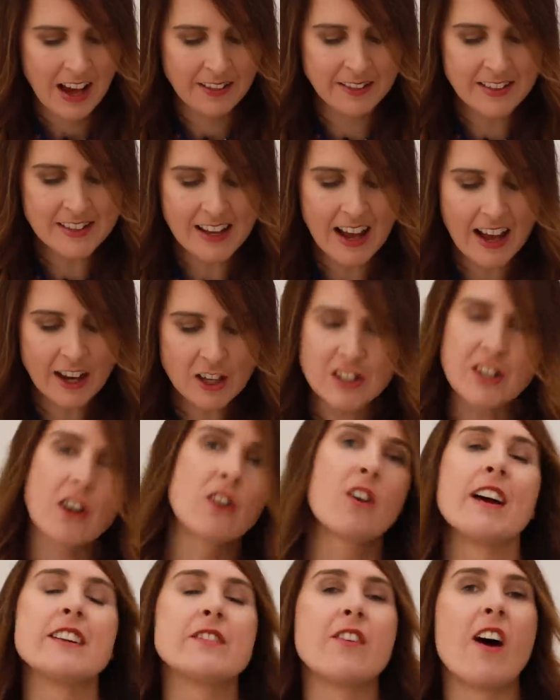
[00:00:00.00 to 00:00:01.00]
And these actually
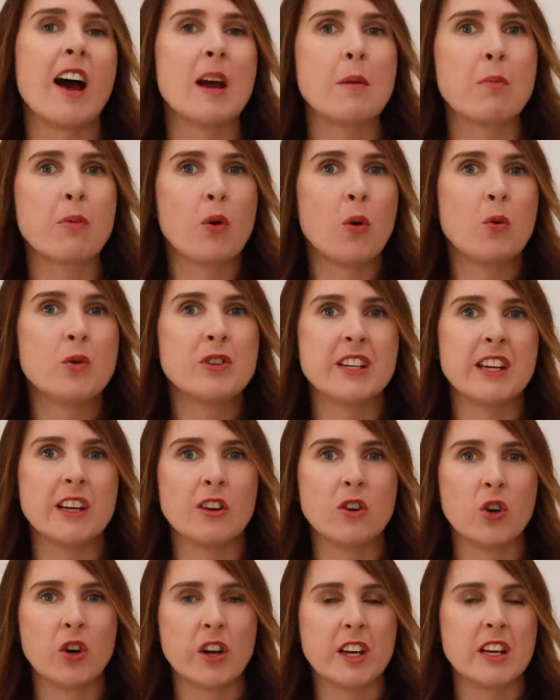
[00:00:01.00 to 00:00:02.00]
are kind of high
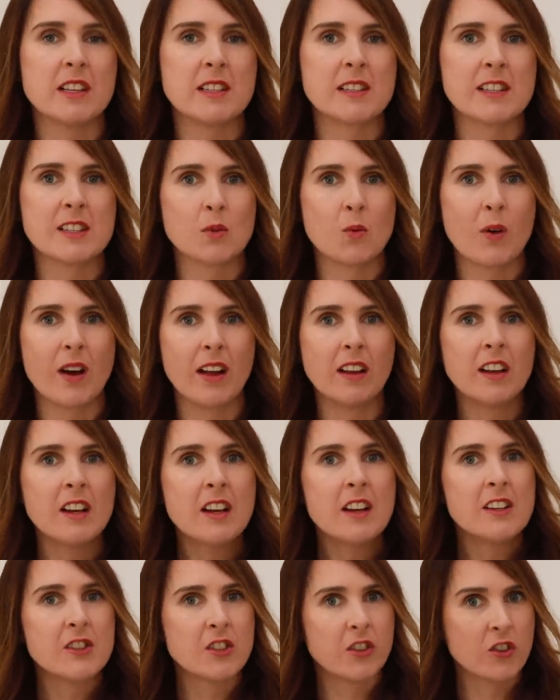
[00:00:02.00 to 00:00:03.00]
protein cookies as well.
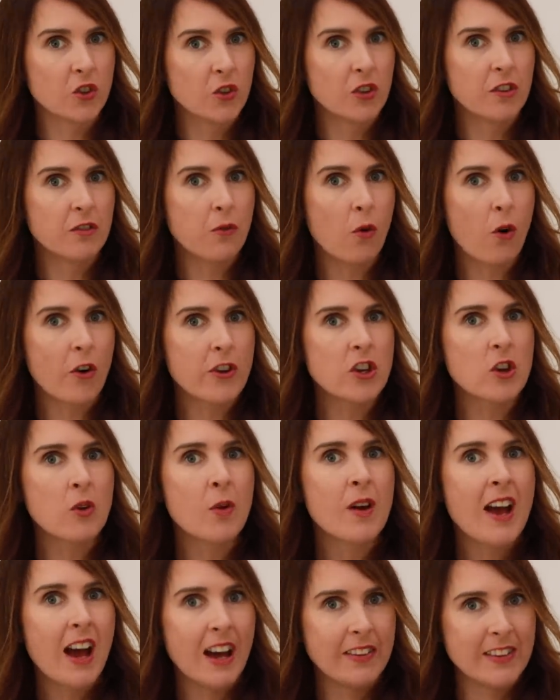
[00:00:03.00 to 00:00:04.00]
So they're good for
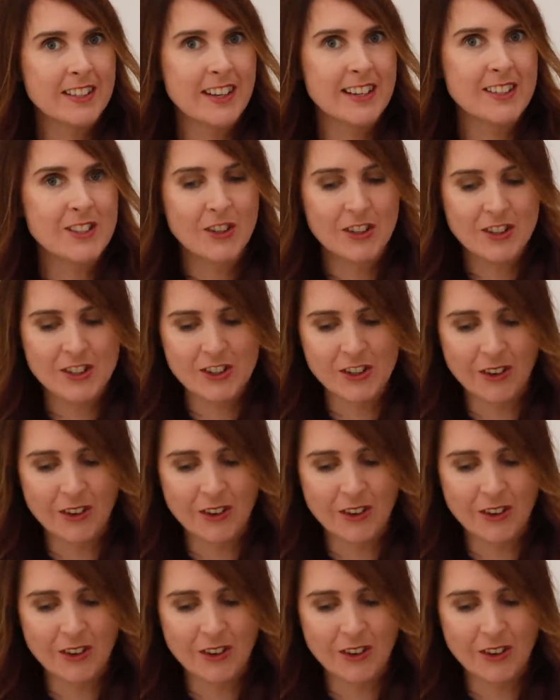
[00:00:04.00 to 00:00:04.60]
you and they taste good